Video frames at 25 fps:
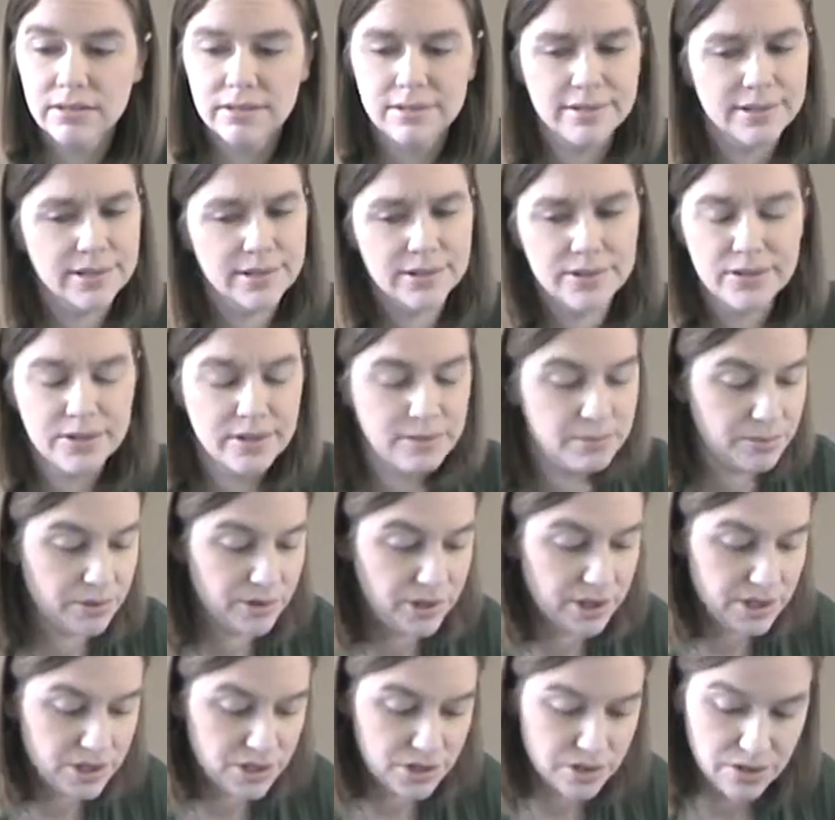No, I'm
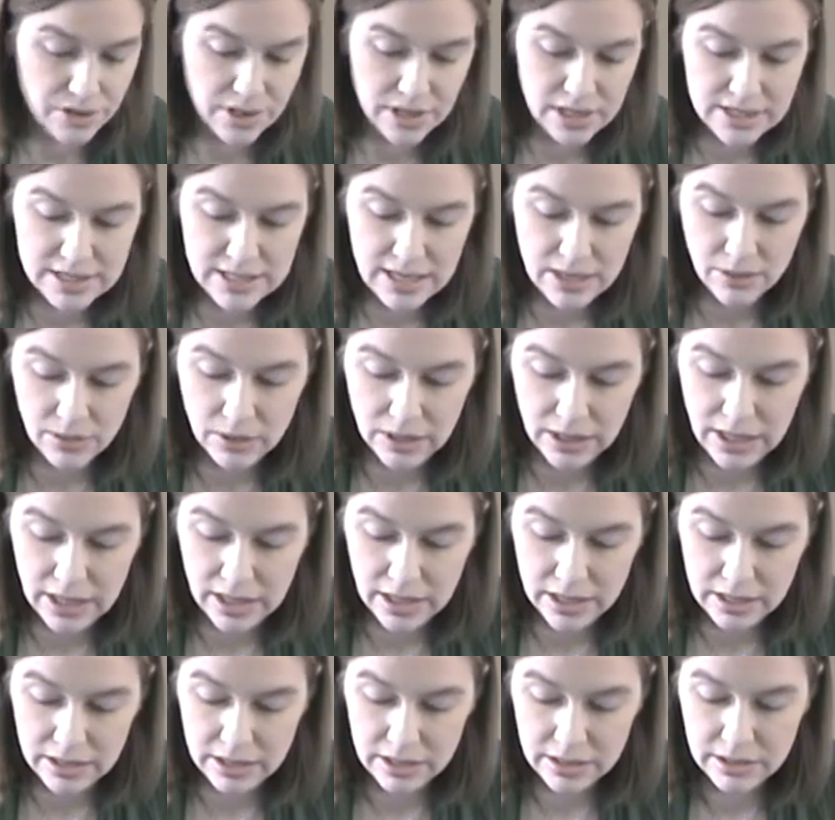pretty sure that's
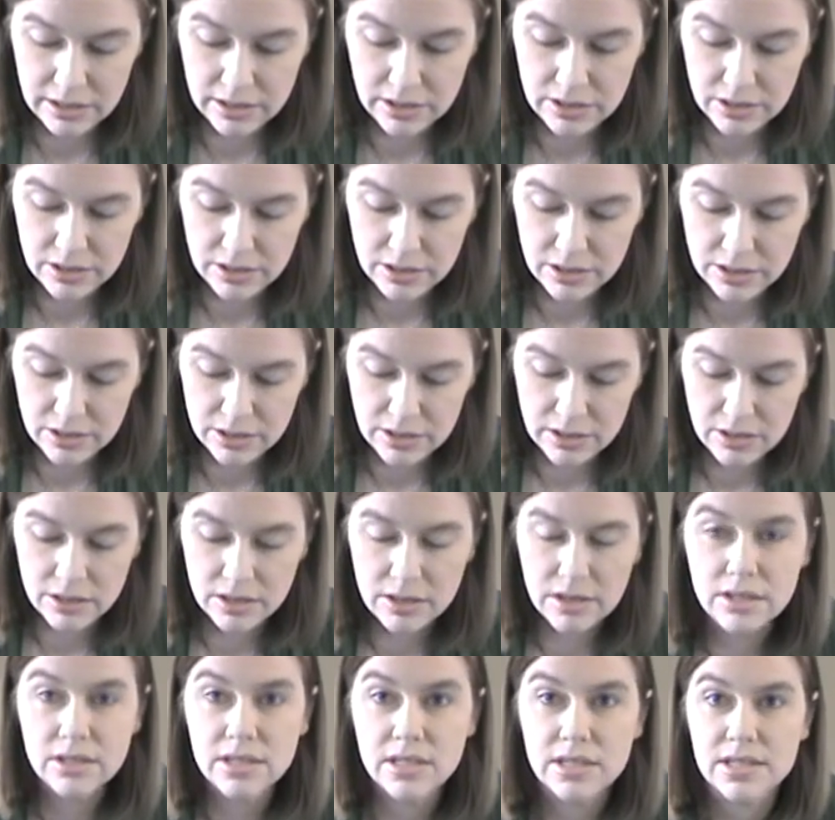Owlette.
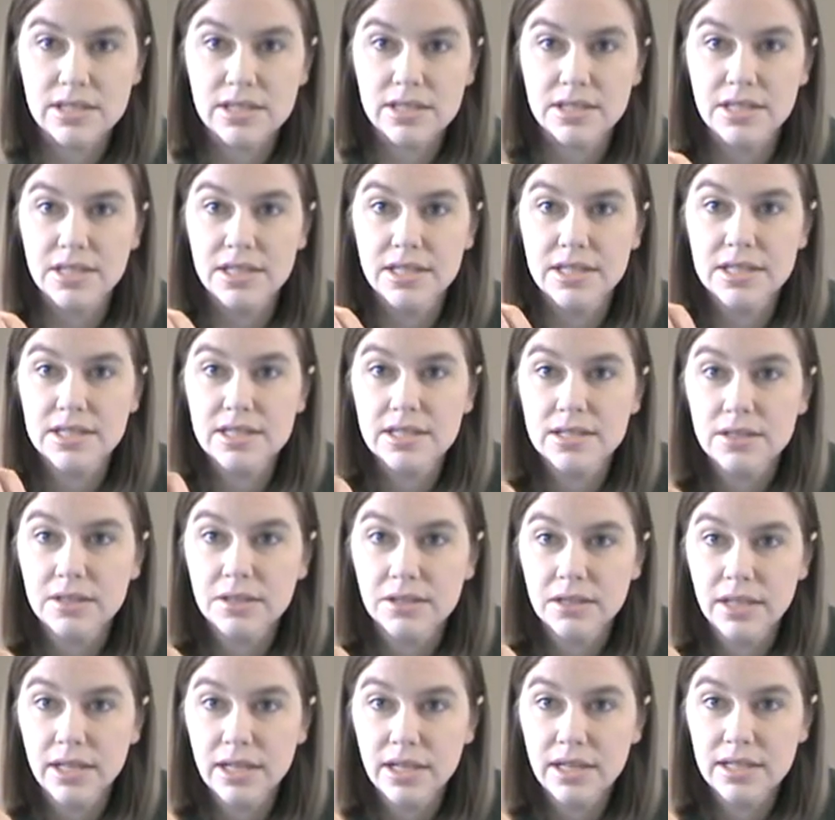Does this look
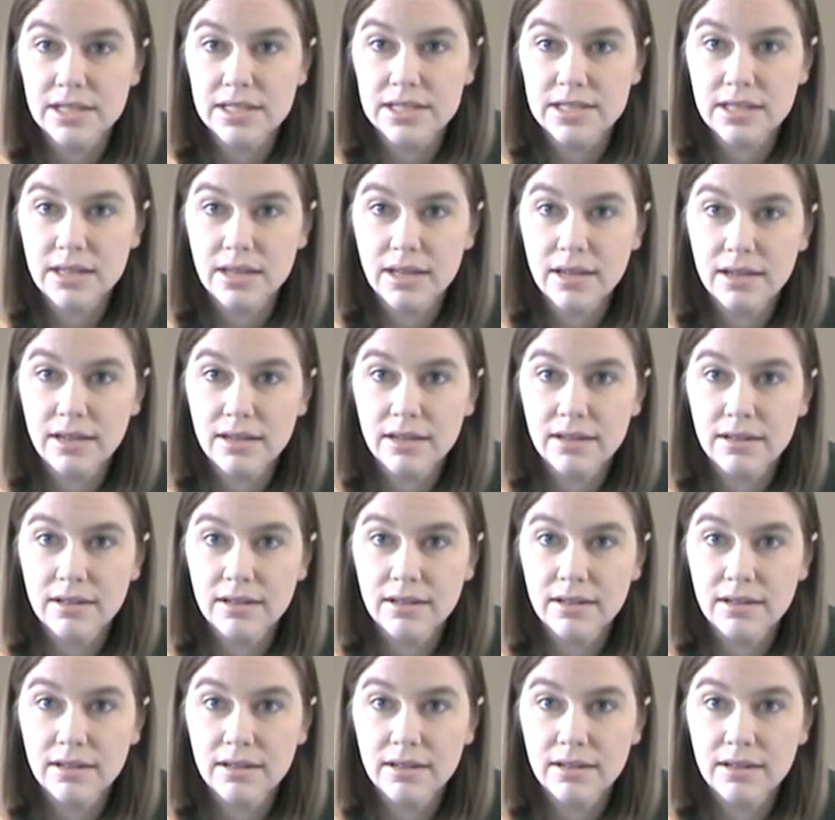like his leg?